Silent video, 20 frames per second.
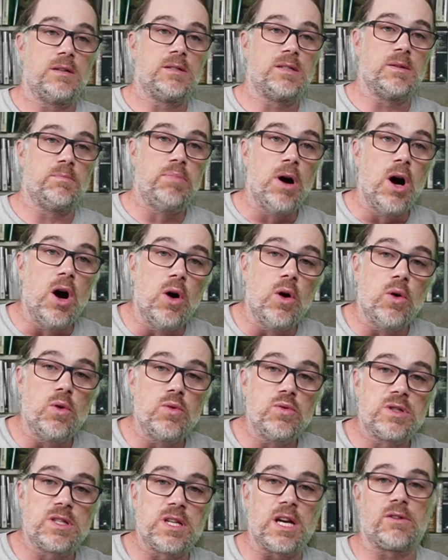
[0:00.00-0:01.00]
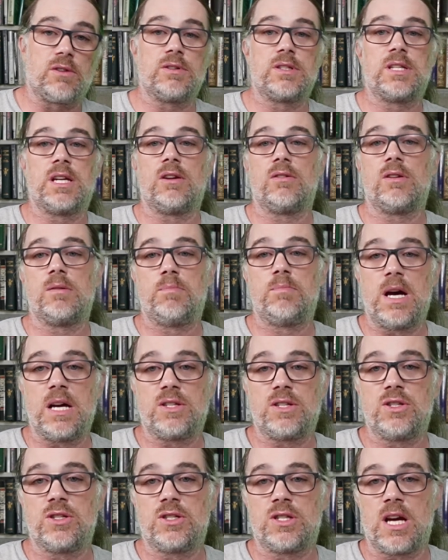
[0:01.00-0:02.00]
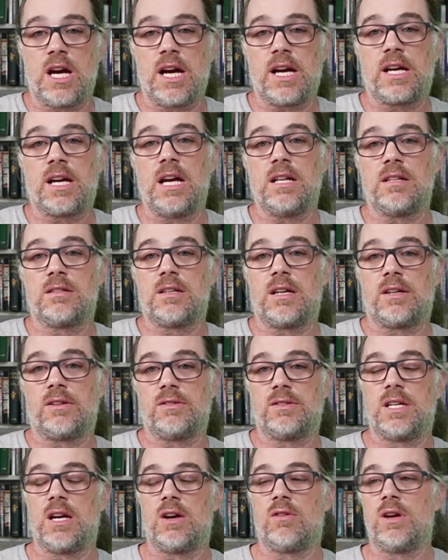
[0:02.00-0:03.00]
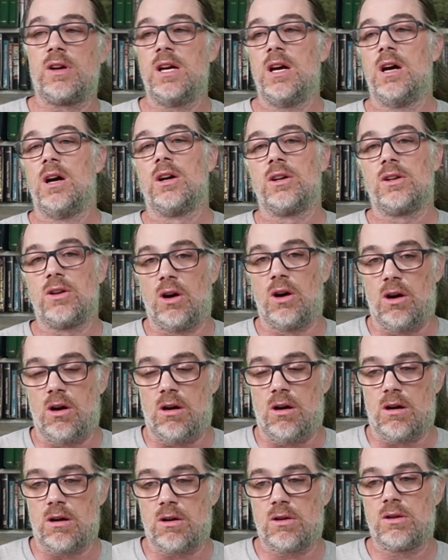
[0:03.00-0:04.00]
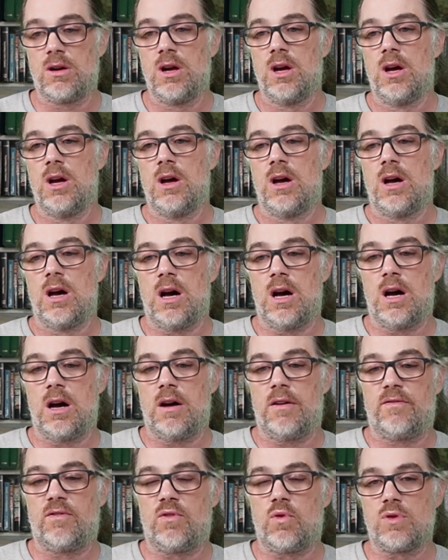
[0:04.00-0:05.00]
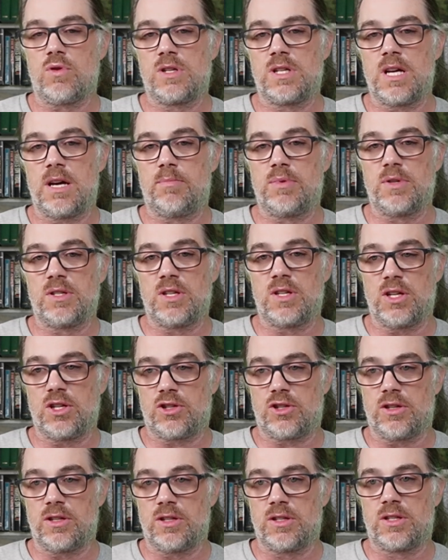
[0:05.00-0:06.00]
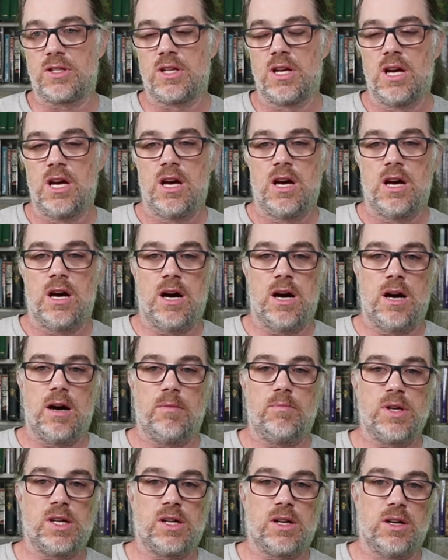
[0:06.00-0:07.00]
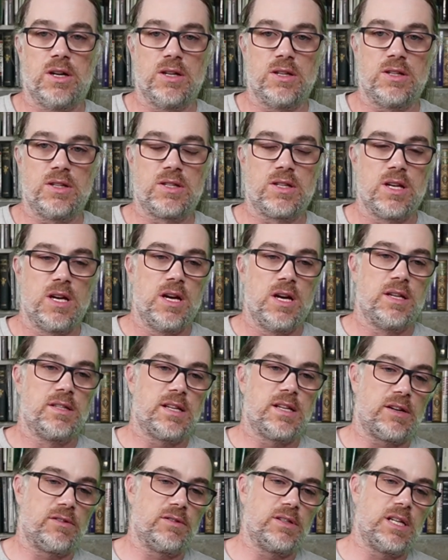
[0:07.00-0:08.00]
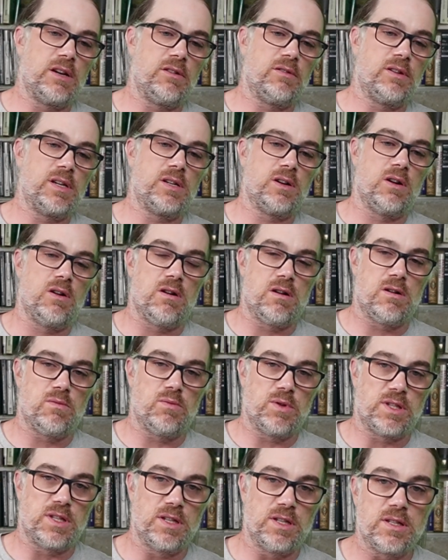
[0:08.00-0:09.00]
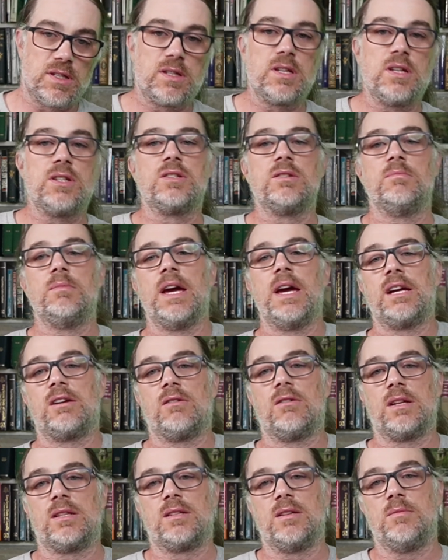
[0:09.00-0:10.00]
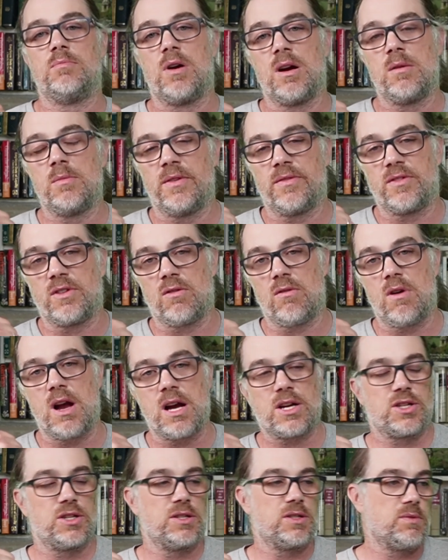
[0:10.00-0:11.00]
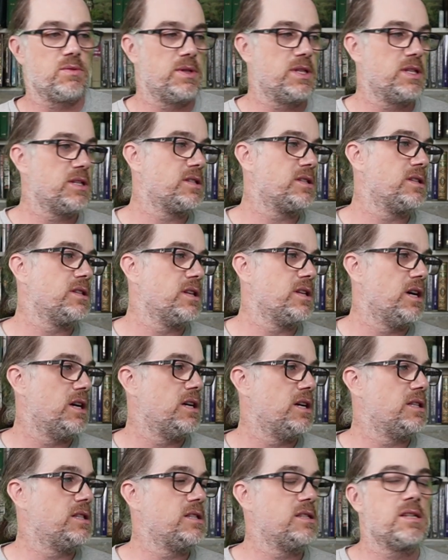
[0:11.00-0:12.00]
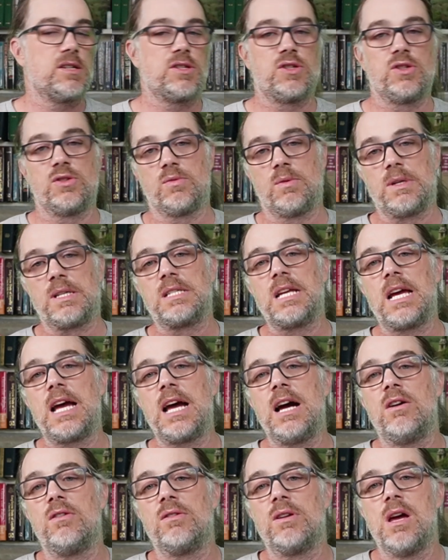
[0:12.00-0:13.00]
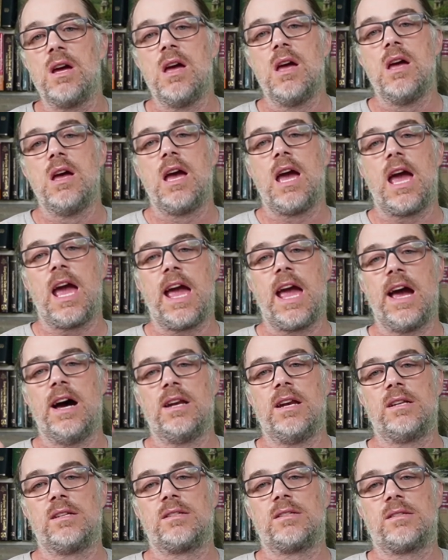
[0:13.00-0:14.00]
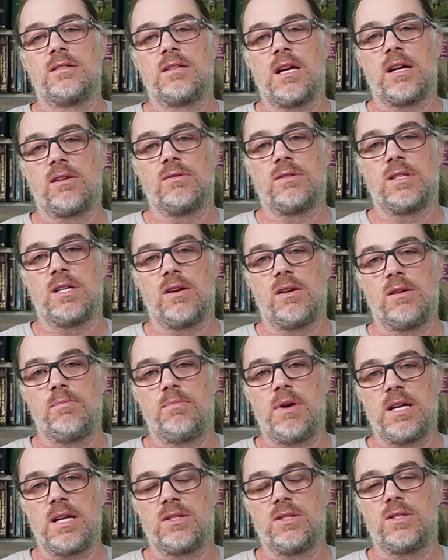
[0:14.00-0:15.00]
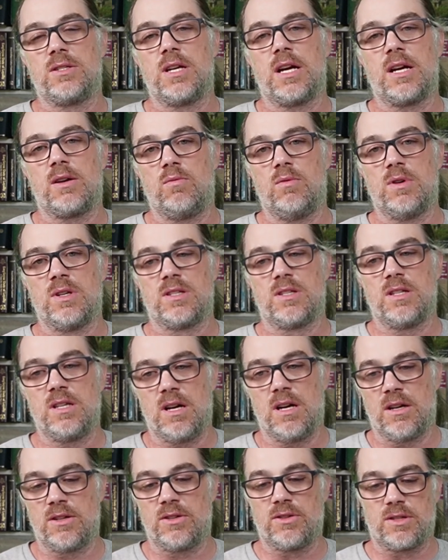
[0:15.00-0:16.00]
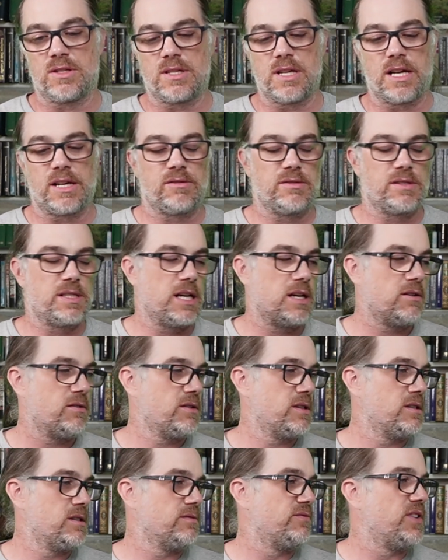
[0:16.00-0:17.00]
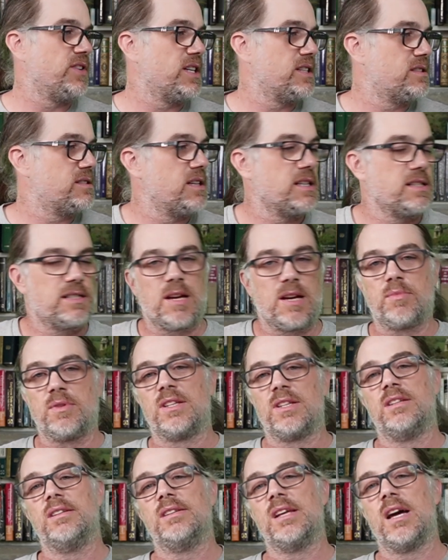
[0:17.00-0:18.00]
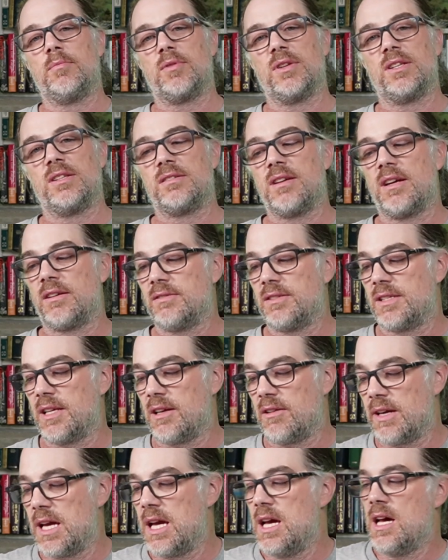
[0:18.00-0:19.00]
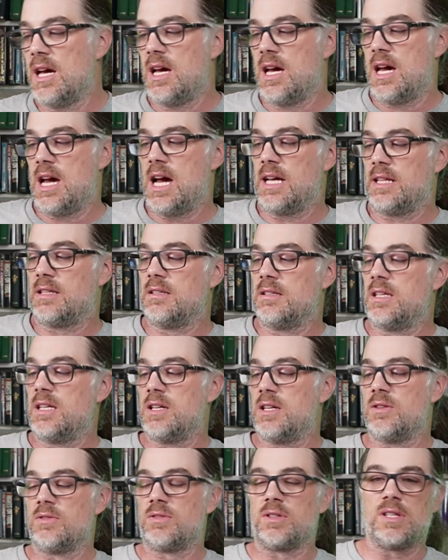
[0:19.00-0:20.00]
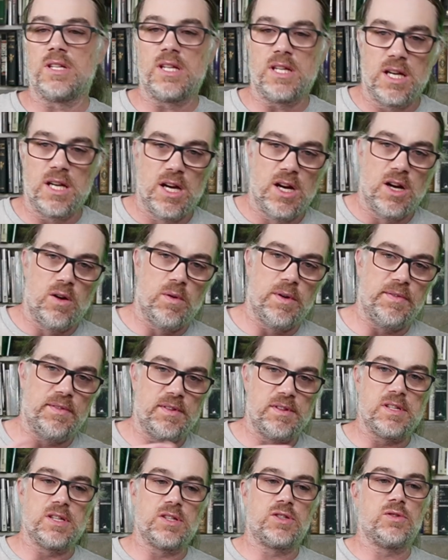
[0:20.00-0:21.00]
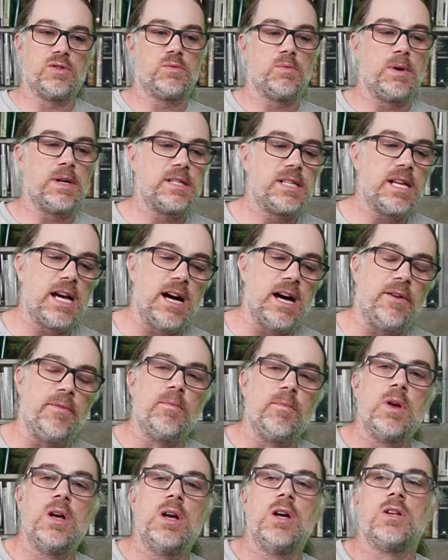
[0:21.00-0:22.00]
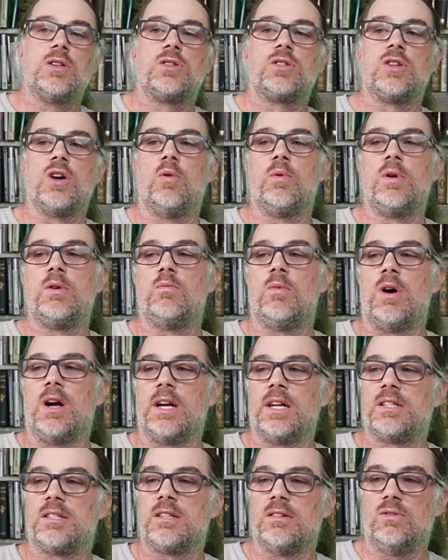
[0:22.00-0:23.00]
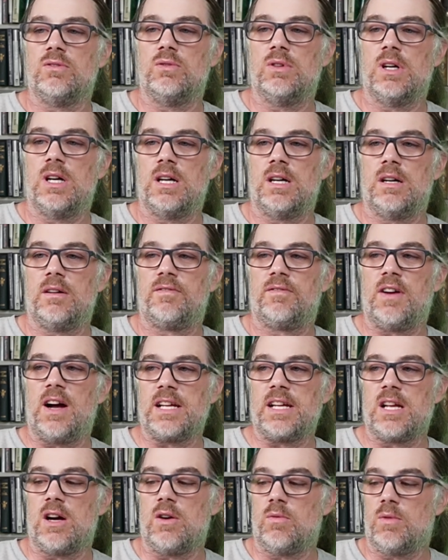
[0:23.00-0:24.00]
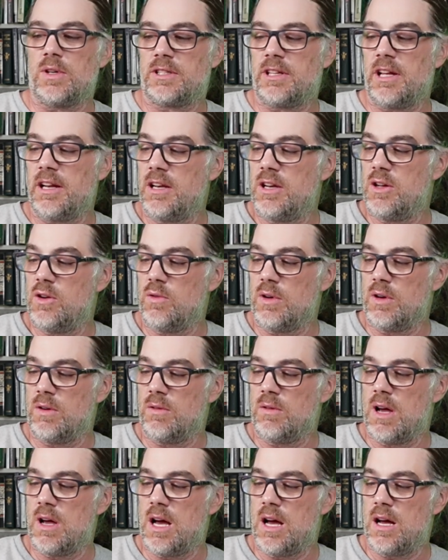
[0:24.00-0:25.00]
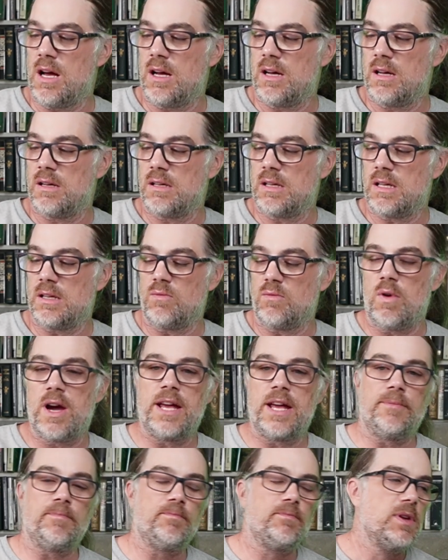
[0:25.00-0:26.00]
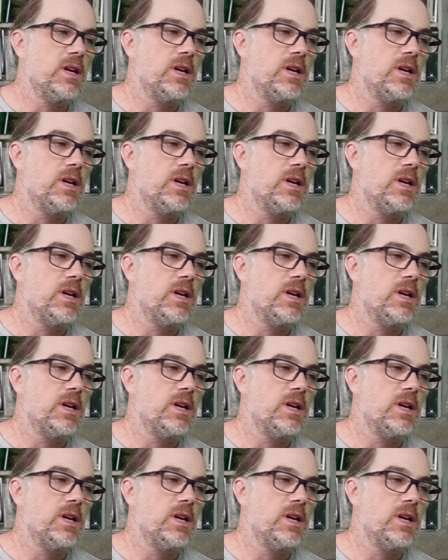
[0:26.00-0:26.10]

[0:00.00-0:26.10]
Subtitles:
depose Secretary Petchacek and Secretary Carr for depositions because Secretary Carr was the decision maker at the Department of Corrections when these issues went down, and Secretary Petchacek was the undersecretary or deputy secretary at the DOC when these issues went down. So we wanted to find out what they knew and when.